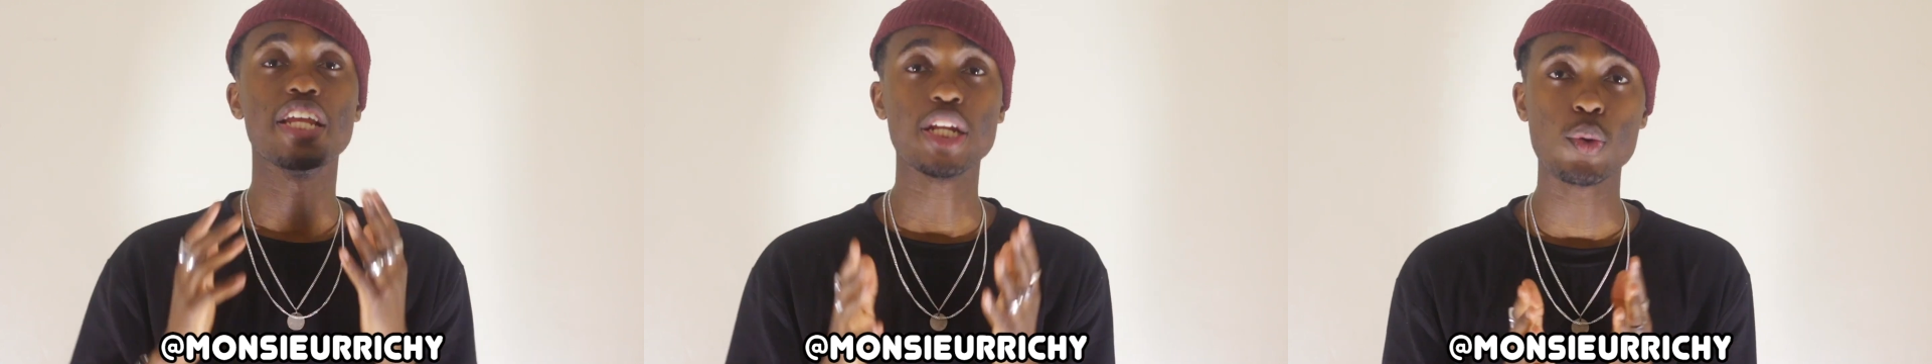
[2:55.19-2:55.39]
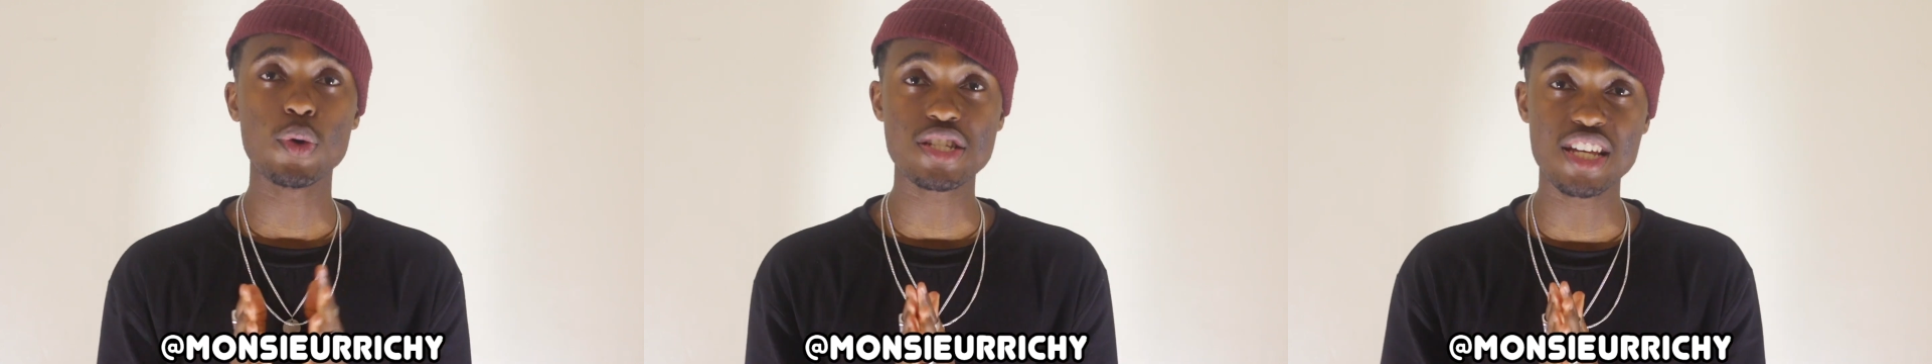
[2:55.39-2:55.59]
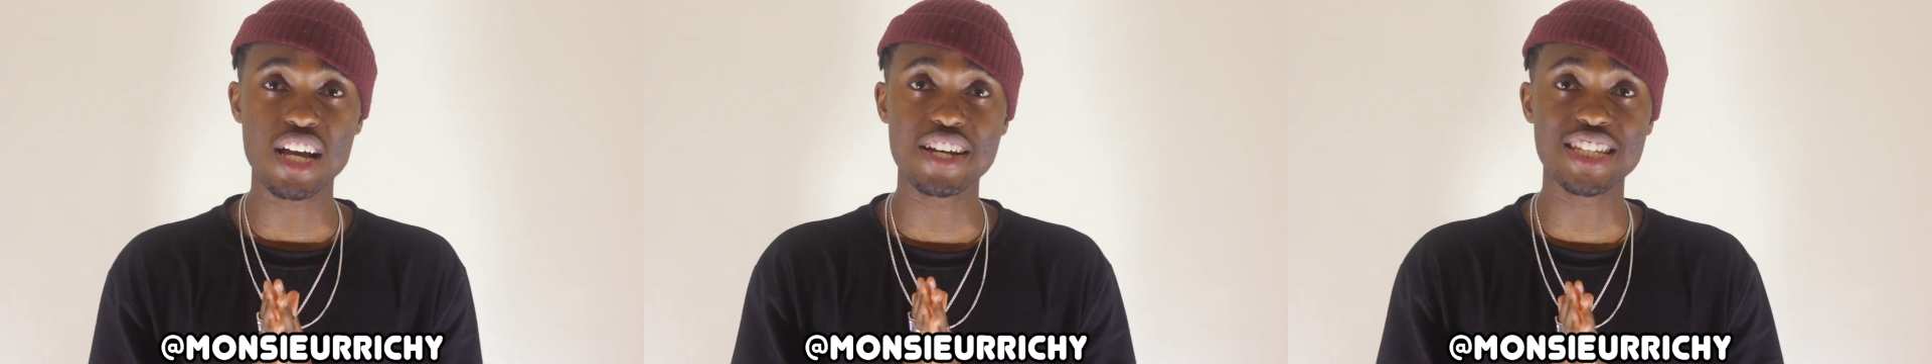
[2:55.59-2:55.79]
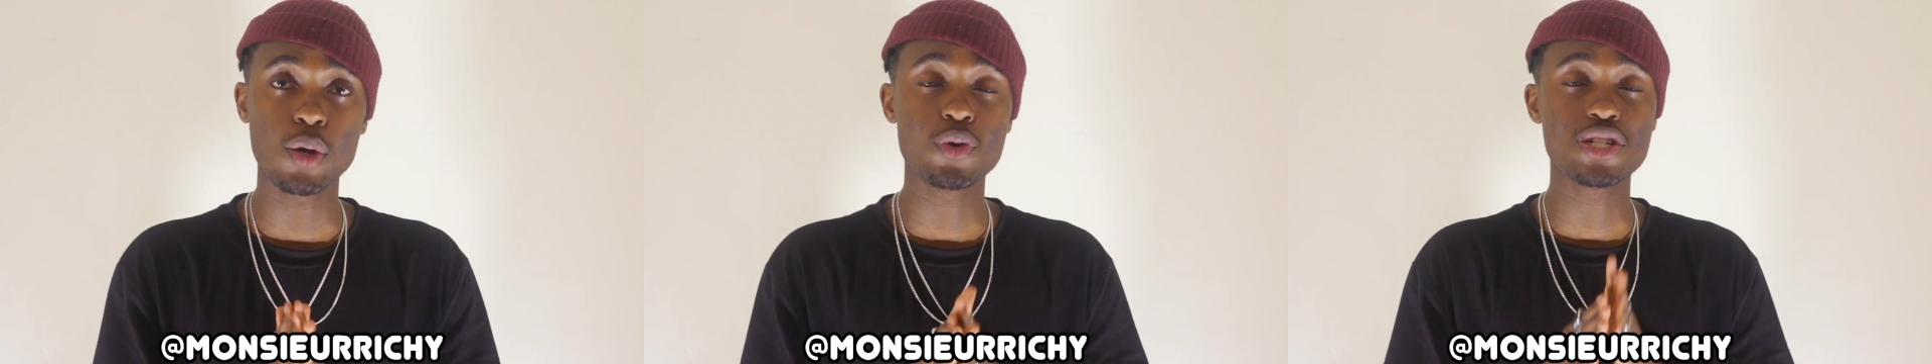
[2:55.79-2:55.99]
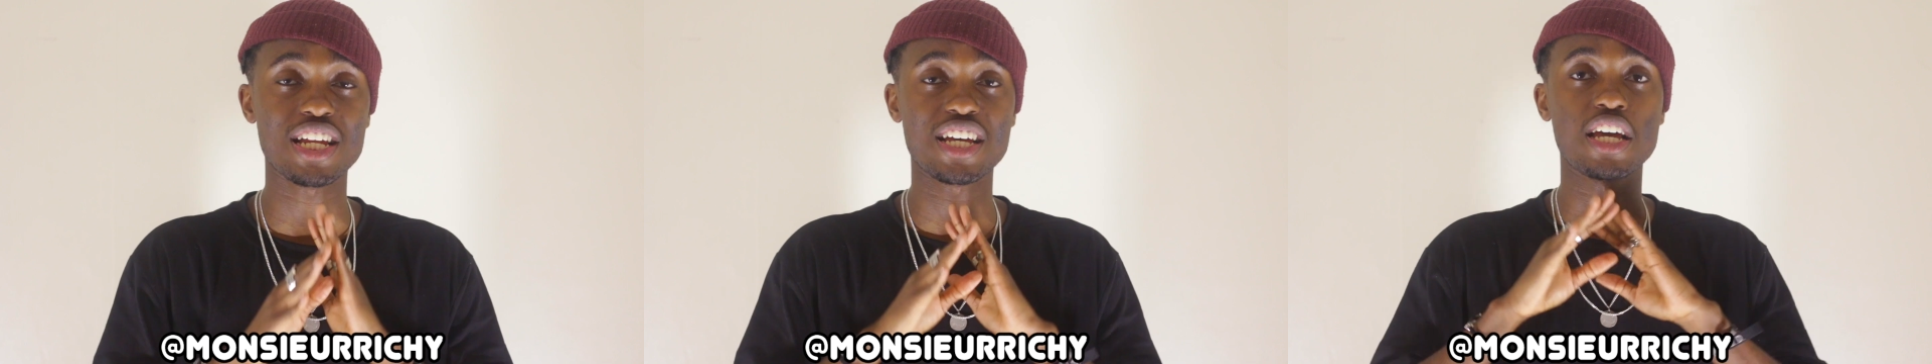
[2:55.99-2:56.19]
Anyways guys,
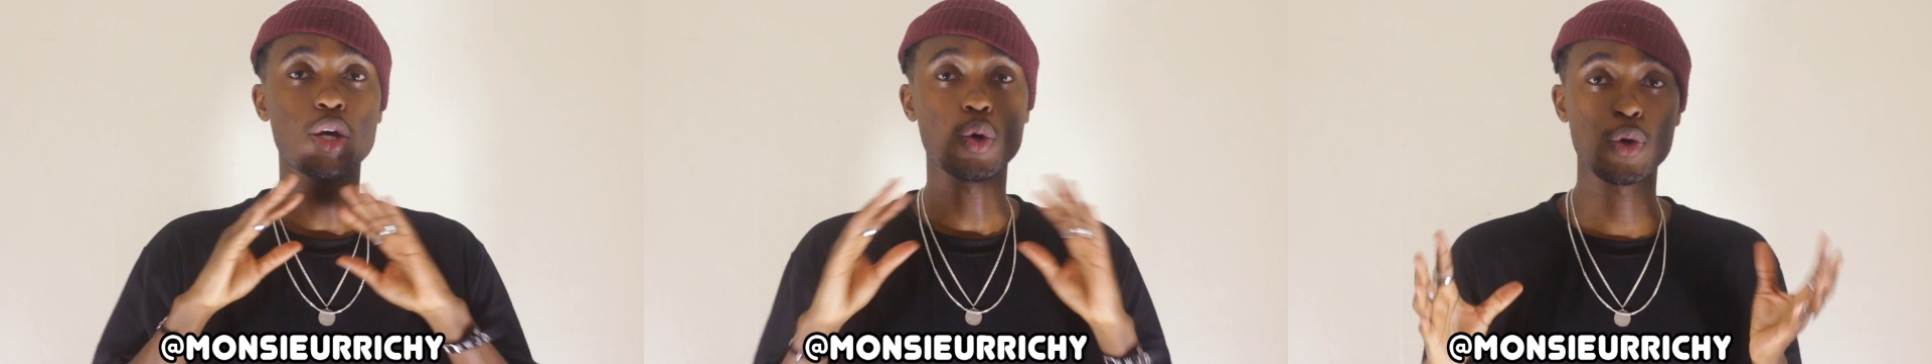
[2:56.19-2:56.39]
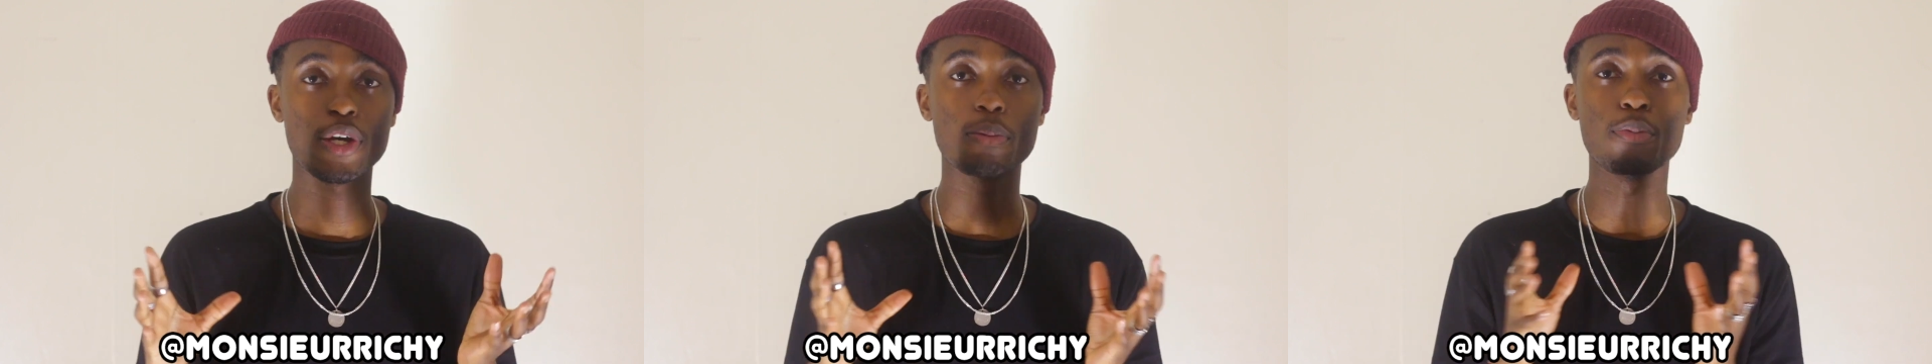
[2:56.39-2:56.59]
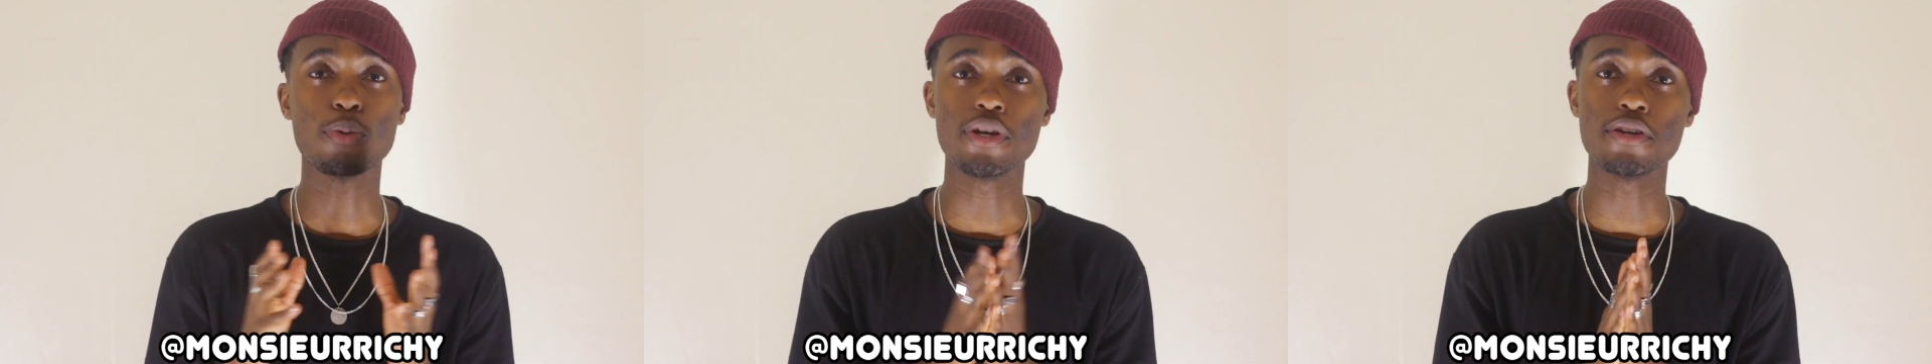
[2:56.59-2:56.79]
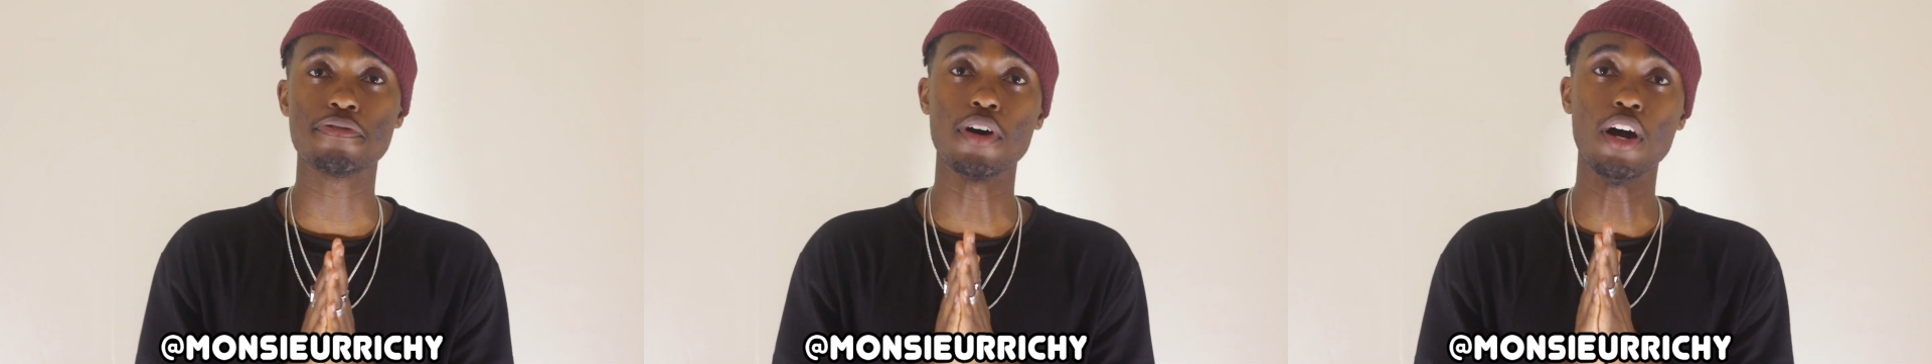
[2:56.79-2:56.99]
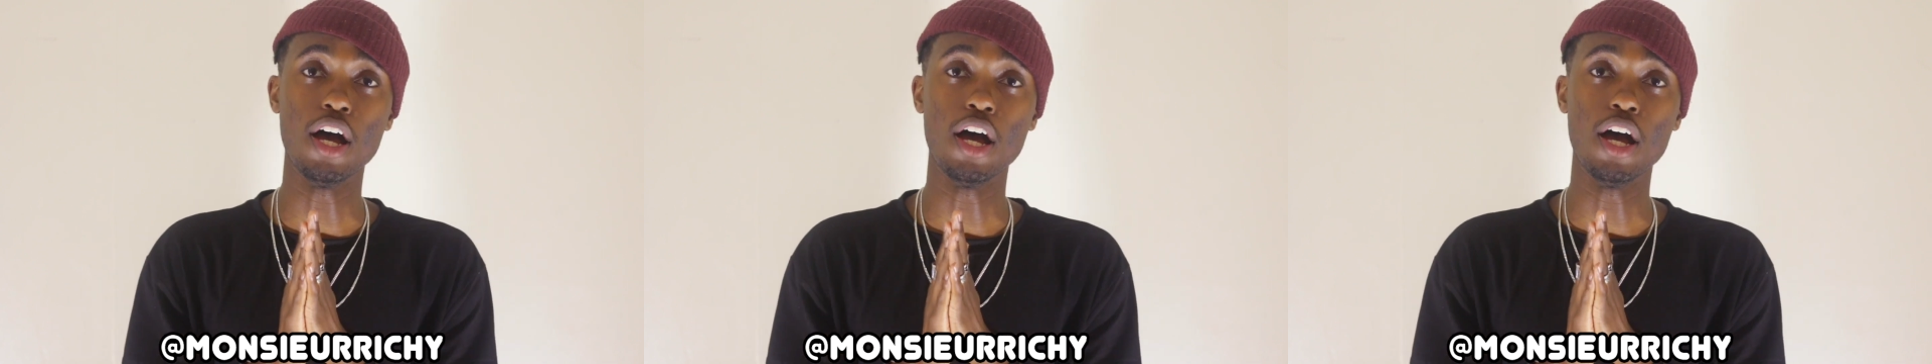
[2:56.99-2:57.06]
that was like a quick brief